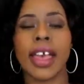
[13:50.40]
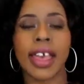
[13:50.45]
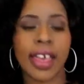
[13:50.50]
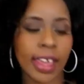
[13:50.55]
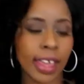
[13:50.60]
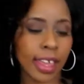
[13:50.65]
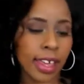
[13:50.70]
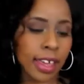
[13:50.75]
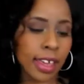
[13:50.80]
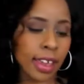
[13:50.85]

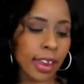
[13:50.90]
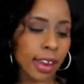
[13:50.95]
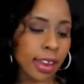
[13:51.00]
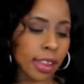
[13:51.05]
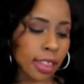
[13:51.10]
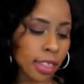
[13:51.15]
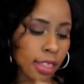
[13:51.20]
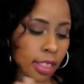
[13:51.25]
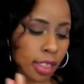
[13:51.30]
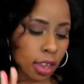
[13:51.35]
And
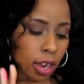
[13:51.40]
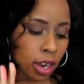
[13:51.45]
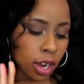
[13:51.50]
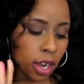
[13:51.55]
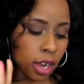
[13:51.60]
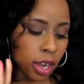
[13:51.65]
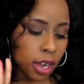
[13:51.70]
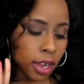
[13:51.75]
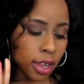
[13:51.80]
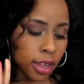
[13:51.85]

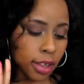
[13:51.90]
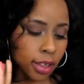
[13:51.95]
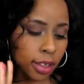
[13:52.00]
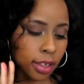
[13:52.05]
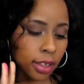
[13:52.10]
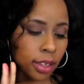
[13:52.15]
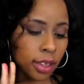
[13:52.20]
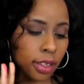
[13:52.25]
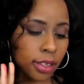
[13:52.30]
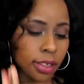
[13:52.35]

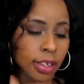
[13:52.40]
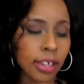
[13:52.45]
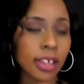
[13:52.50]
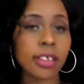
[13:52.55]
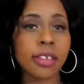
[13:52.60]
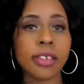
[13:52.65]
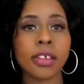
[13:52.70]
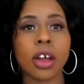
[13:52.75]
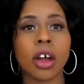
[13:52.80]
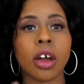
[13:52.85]

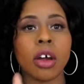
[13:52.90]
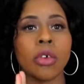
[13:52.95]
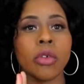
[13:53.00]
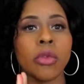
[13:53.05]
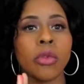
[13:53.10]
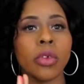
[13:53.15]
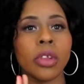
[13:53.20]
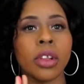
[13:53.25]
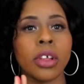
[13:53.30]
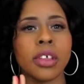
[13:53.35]
these are
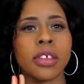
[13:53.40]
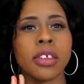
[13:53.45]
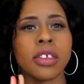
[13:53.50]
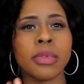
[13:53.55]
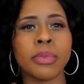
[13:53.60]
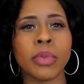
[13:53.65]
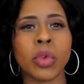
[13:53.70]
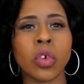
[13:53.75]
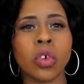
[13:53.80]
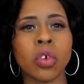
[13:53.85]
really
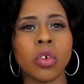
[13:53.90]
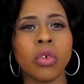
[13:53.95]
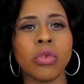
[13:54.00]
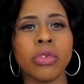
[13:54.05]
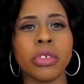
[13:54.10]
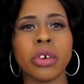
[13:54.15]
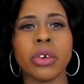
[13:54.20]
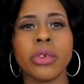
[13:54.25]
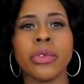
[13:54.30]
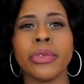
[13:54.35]

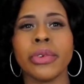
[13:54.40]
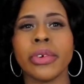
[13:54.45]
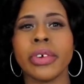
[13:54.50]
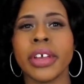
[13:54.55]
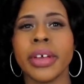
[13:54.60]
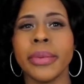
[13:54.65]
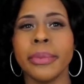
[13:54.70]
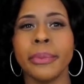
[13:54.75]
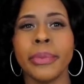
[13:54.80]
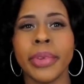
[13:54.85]
smooth. They're
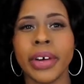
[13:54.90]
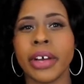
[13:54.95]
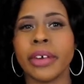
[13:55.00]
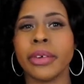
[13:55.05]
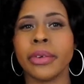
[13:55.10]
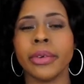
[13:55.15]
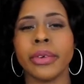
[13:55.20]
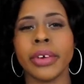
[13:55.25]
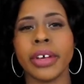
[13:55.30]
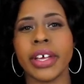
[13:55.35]
really
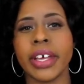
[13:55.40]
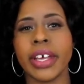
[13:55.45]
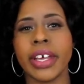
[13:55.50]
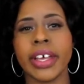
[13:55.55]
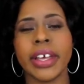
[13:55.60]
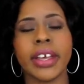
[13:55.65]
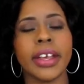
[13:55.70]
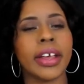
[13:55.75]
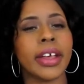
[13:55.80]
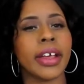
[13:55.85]

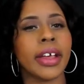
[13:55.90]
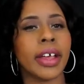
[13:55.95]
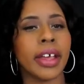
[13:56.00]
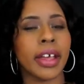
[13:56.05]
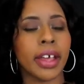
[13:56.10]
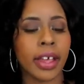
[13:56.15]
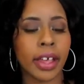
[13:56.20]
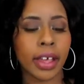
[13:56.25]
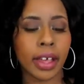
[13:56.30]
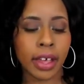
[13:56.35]
buttery.
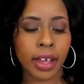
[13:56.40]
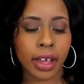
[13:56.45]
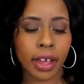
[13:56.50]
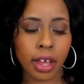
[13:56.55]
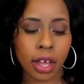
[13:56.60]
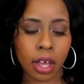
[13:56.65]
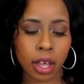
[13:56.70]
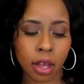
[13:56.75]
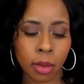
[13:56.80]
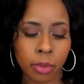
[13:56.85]

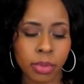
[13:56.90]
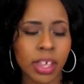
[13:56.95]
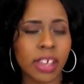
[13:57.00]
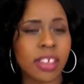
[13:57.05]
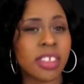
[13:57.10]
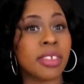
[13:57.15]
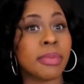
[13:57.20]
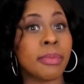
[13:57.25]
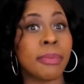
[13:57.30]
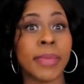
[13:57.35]
They
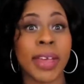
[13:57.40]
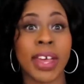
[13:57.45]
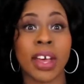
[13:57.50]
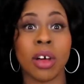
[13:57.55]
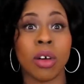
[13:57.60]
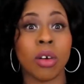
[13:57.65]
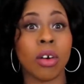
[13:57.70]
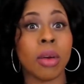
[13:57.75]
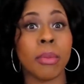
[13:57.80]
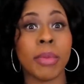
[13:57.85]

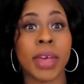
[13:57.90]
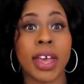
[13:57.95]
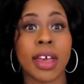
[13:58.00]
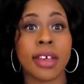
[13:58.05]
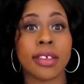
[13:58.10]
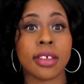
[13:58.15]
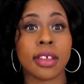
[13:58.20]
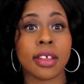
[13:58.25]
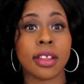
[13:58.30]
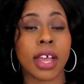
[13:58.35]
smell
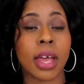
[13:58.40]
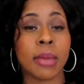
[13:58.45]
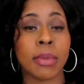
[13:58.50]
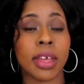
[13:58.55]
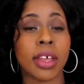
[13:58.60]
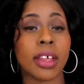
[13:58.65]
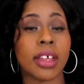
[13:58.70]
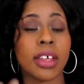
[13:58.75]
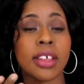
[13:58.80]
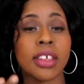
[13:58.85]
amazing. I
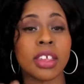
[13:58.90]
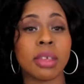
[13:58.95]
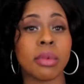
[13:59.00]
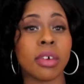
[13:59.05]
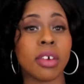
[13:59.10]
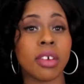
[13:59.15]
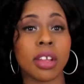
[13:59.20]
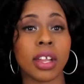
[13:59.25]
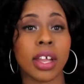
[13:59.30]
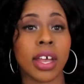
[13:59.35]
mean, it
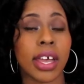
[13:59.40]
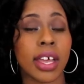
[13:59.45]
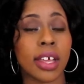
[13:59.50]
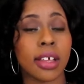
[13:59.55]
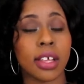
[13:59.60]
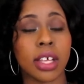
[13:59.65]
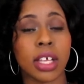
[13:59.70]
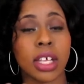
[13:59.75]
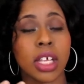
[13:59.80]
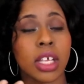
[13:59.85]
smells like
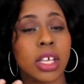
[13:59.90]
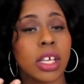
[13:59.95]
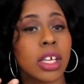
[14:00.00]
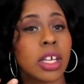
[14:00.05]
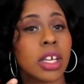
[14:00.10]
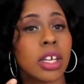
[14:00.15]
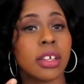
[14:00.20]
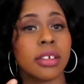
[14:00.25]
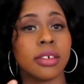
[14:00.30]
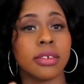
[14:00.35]

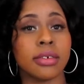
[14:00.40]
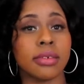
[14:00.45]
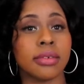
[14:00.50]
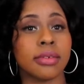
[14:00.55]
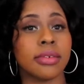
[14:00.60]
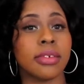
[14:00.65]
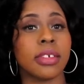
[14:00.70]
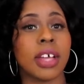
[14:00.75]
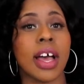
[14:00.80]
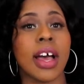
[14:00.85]

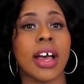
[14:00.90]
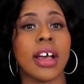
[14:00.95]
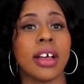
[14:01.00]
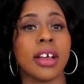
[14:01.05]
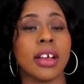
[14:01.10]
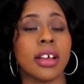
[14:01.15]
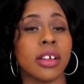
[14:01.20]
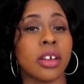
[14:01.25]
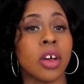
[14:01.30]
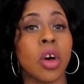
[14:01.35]

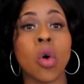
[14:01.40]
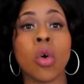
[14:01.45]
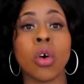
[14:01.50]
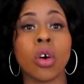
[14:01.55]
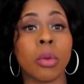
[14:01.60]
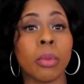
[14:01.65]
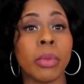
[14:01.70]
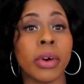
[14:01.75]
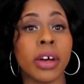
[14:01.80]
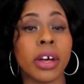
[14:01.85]

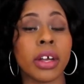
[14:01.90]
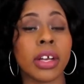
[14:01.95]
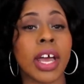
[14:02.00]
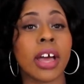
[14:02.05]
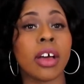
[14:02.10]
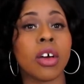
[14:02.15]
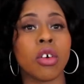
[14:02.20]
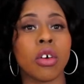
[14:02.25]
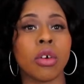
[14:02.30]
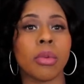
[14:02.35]
cocoa butter,
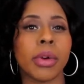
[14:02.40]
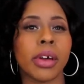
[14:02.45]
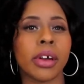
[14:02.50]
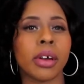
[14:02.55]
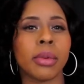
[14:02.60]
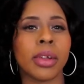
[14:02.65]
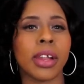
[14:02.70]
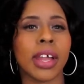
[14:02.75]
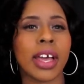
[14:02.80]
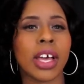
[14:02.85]
not cocoa
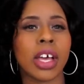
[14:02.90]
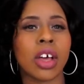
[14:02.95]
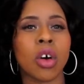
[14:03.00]
butter, but like